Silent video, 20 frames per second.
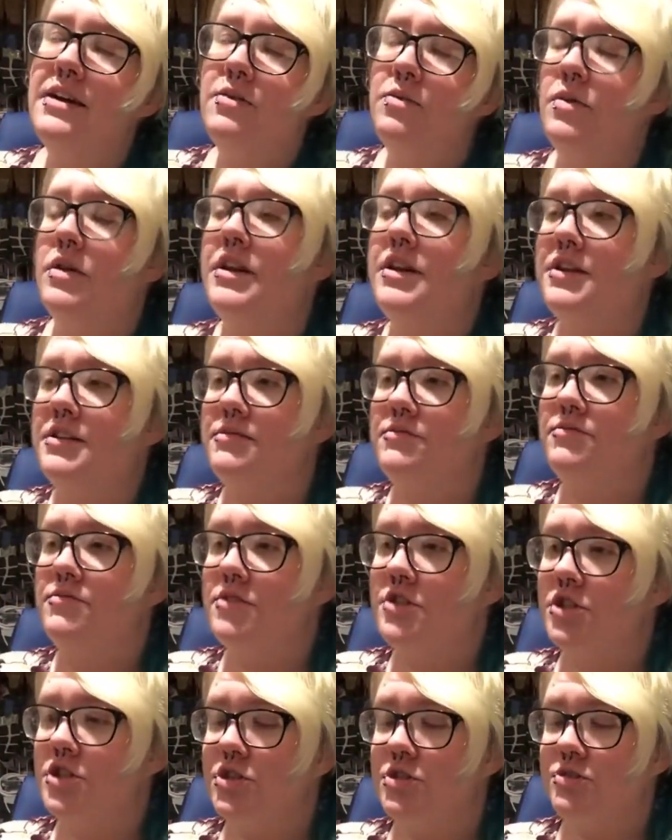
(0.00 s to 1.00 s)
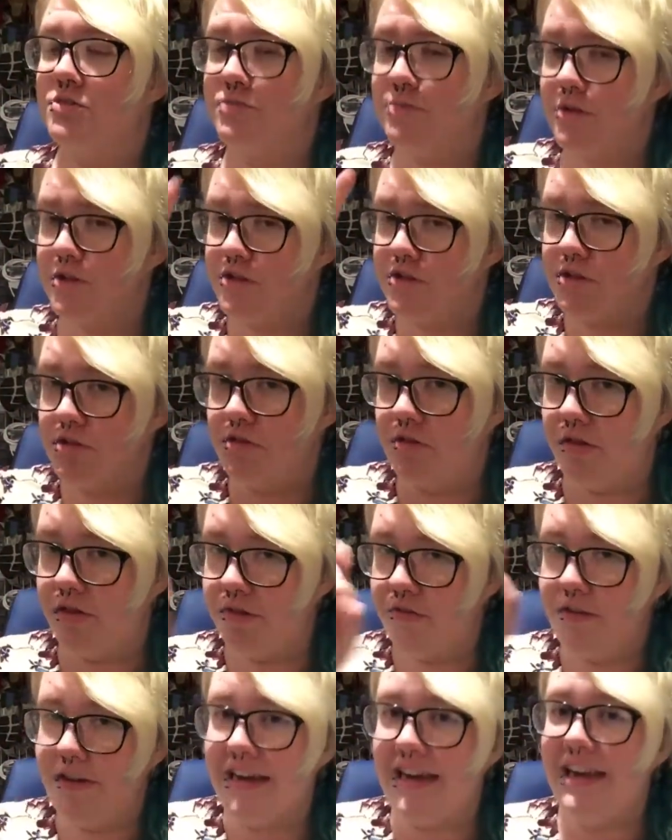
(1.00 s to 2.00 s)
want to do Persona
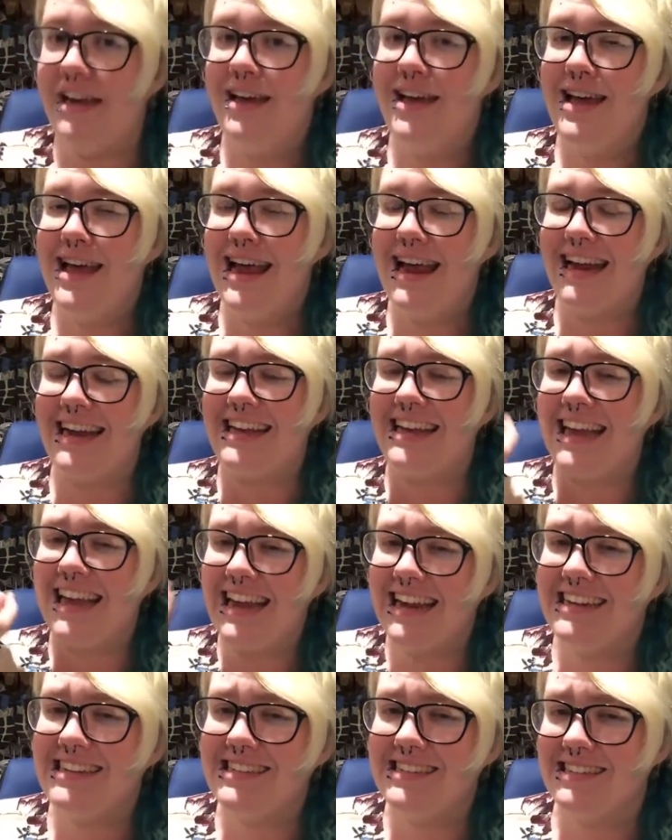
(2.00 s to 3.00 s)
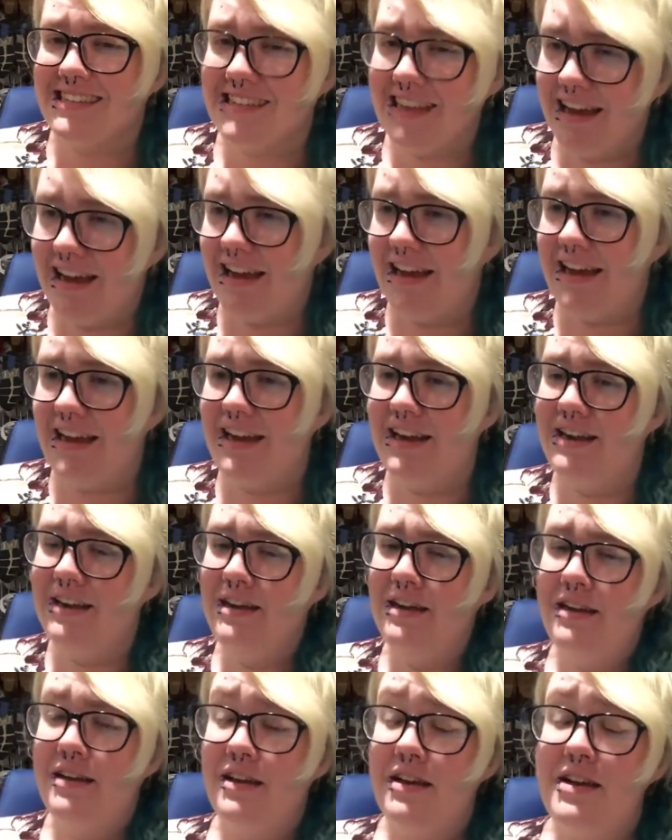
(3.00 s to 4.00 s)
3, and I can't decide,
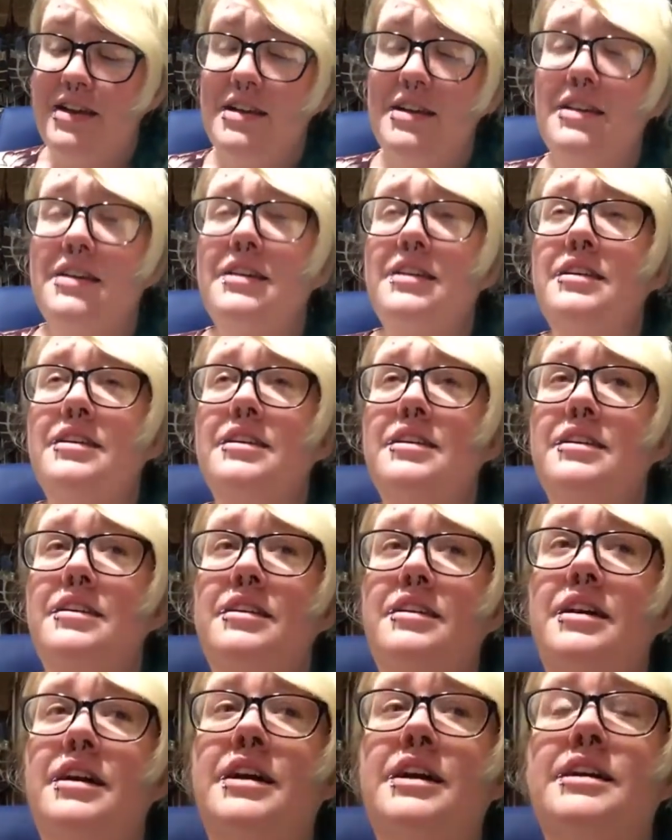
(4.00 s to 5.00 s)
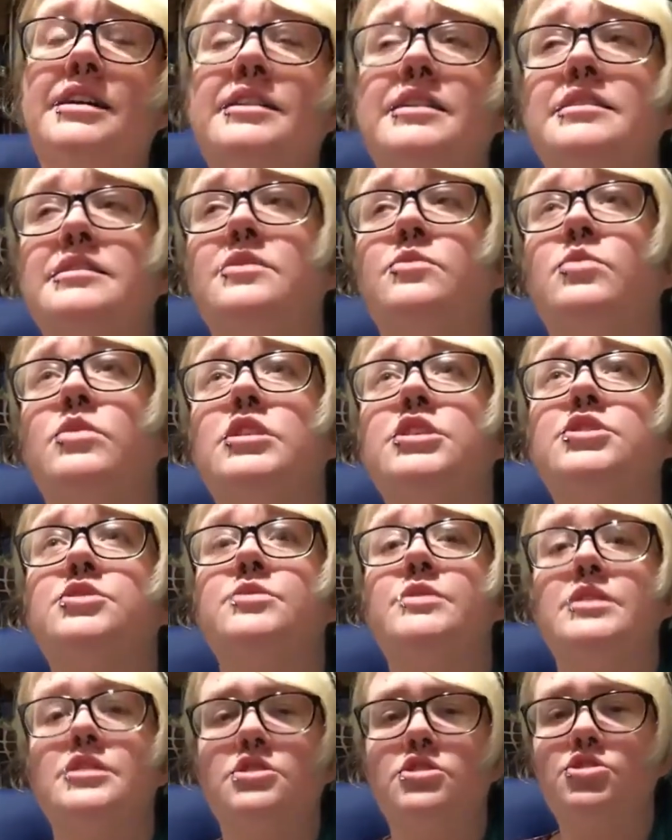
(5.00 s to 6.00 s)
because I want to do
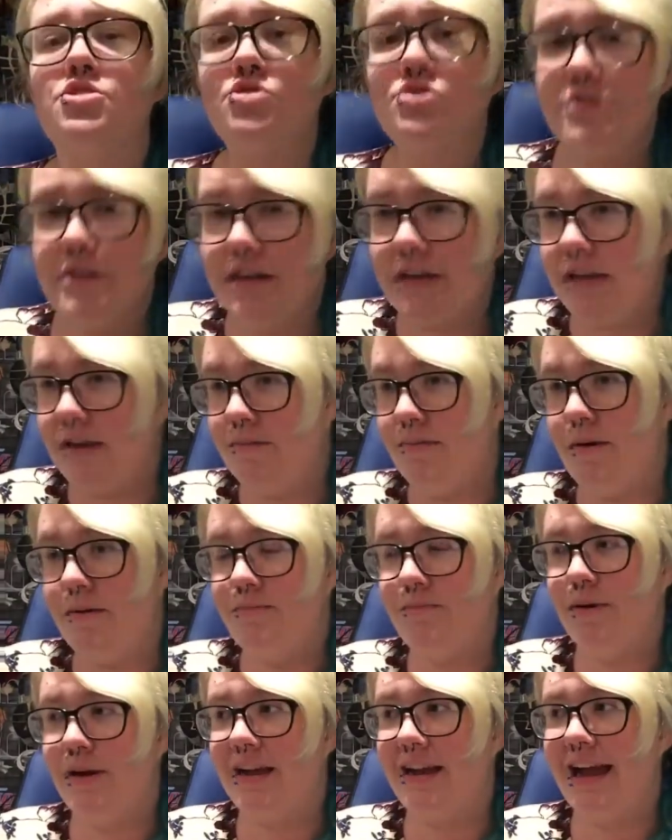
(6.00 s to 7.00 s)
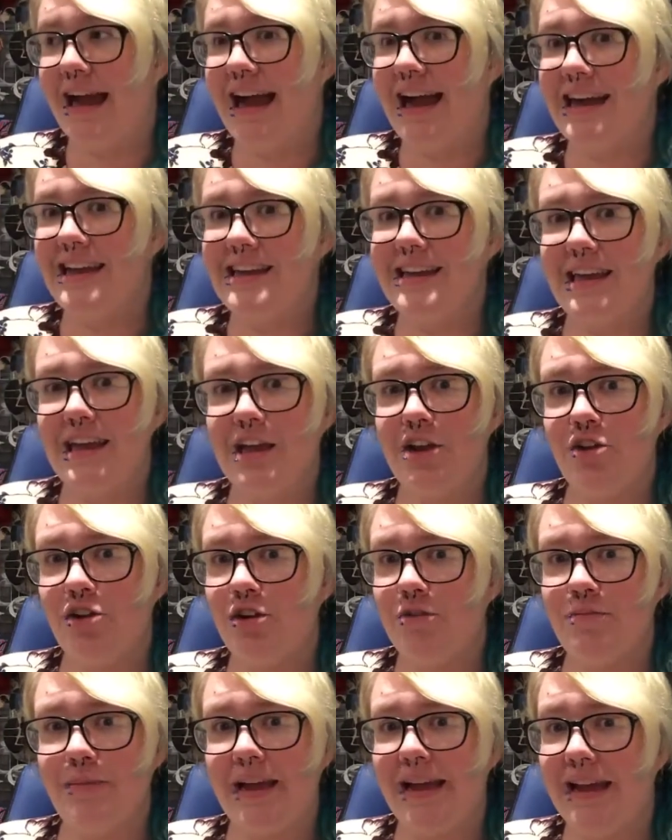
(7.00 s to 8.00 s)
it as a stream, but I can't
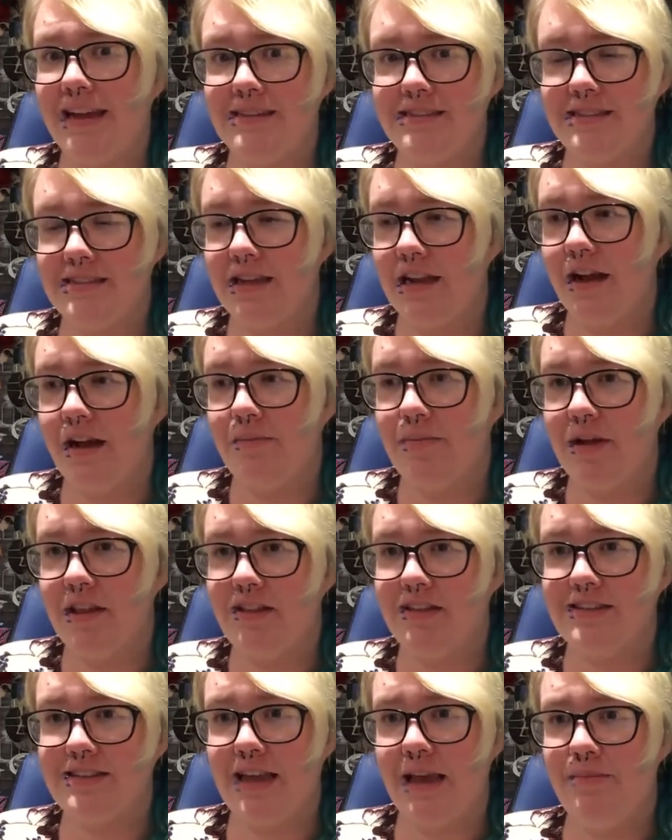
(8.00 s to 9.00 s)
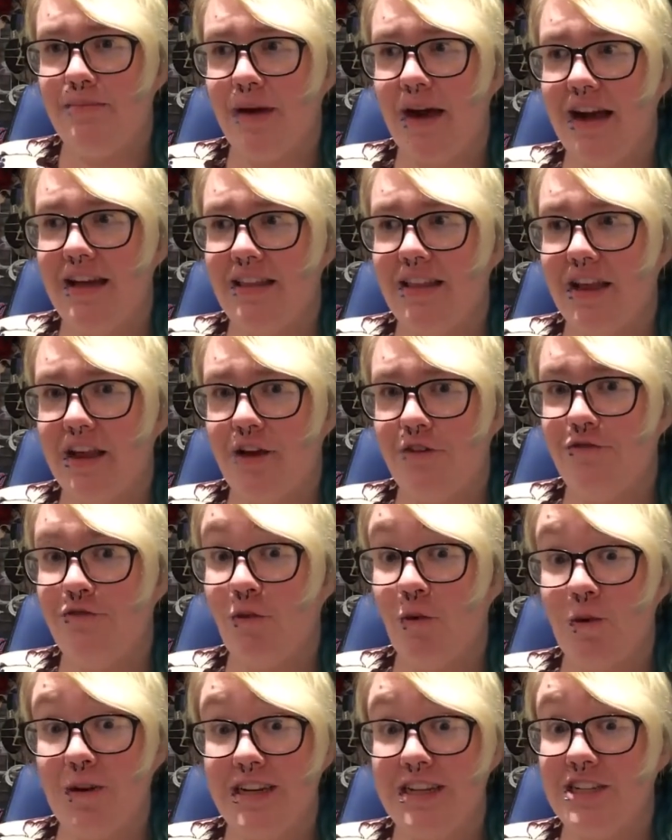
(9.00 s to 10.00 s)
hook my headset up unless I buy, like, a
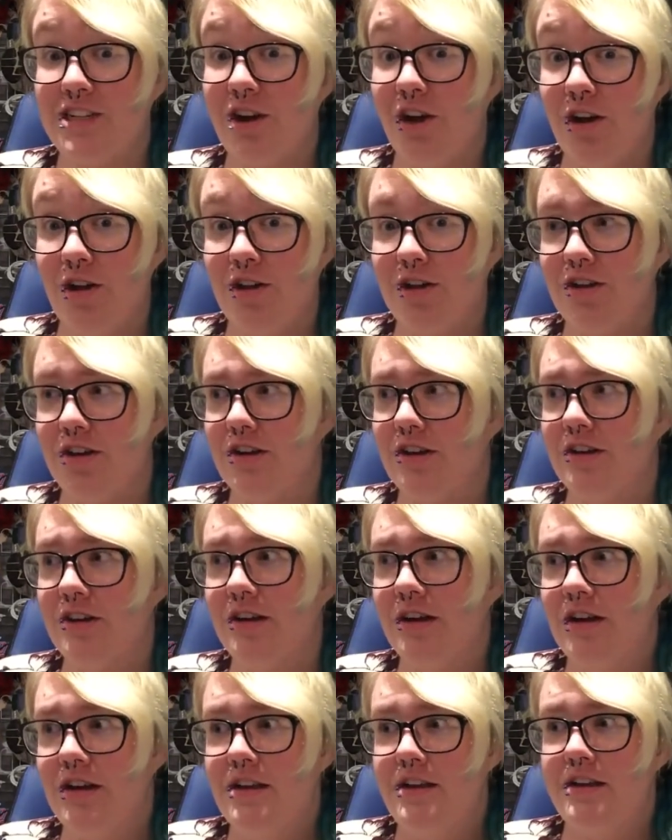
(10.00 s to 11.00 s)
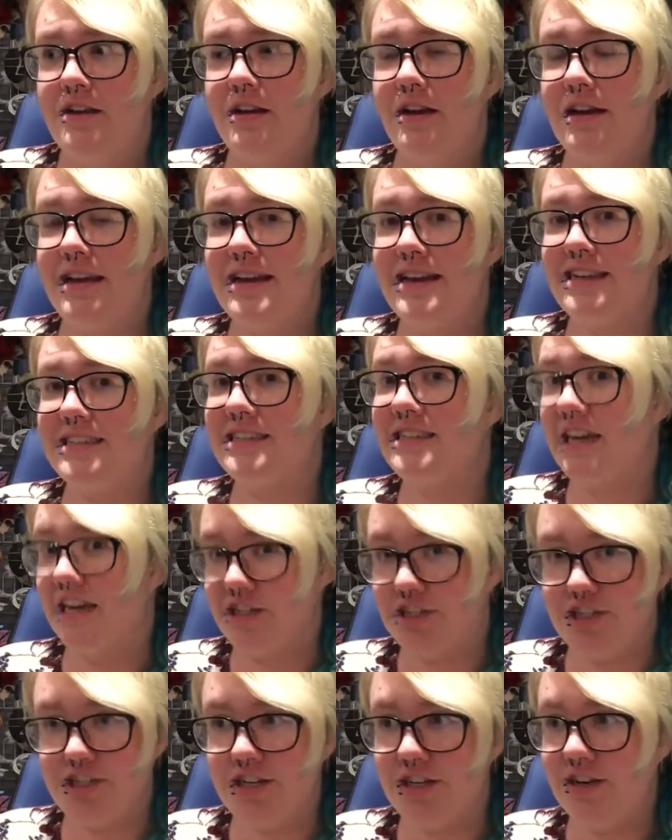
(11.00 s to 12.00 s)
$40
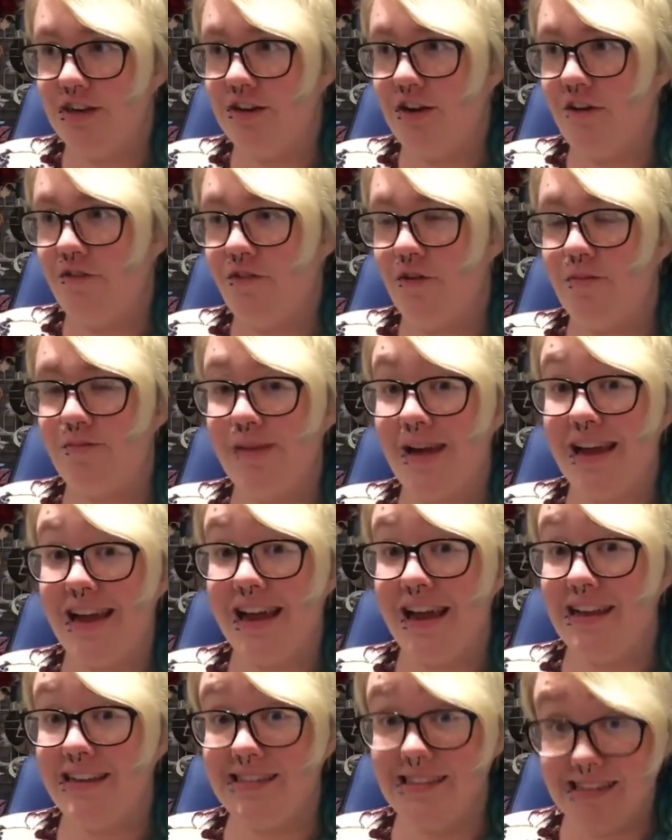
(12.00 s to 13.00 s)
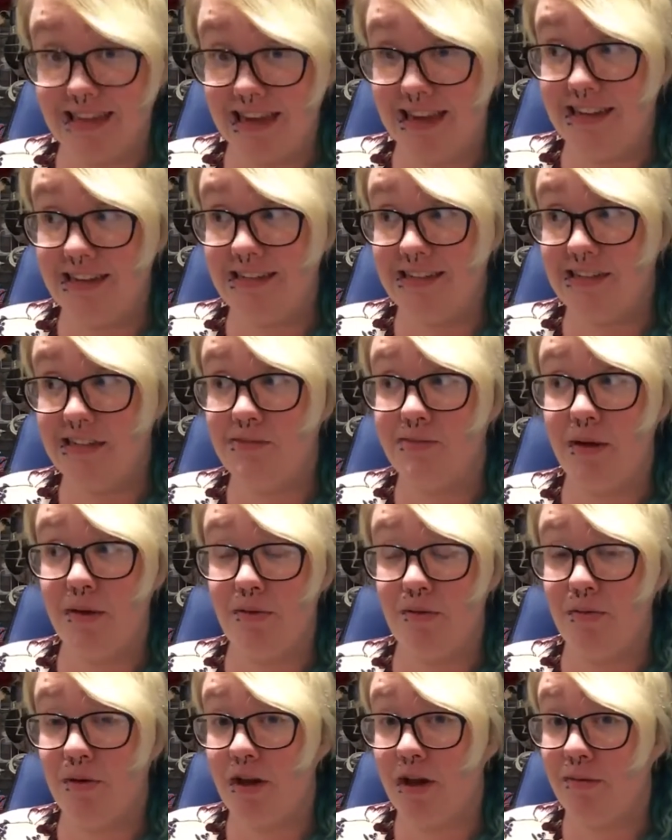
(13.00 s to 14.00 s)
extension for my headset to be able
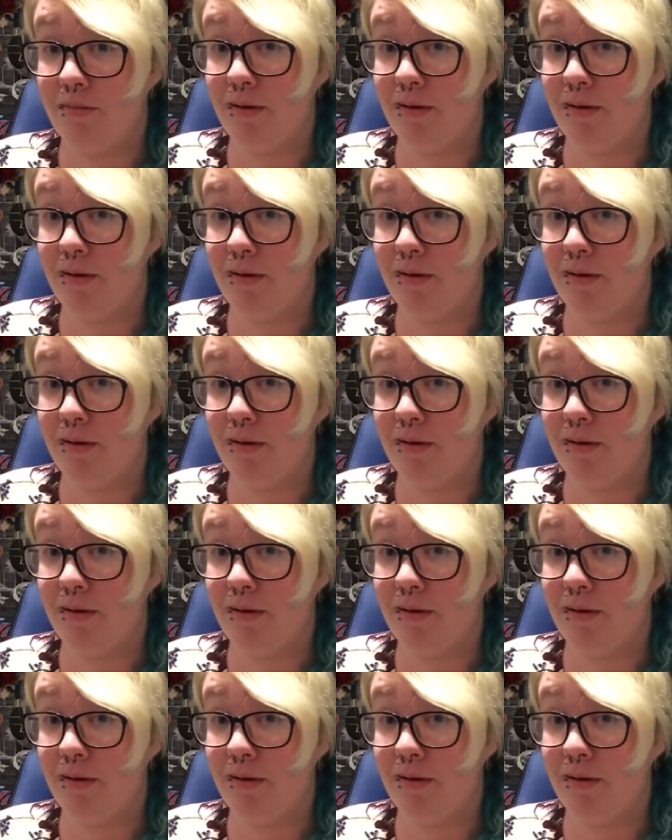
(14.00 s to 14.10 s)
to play on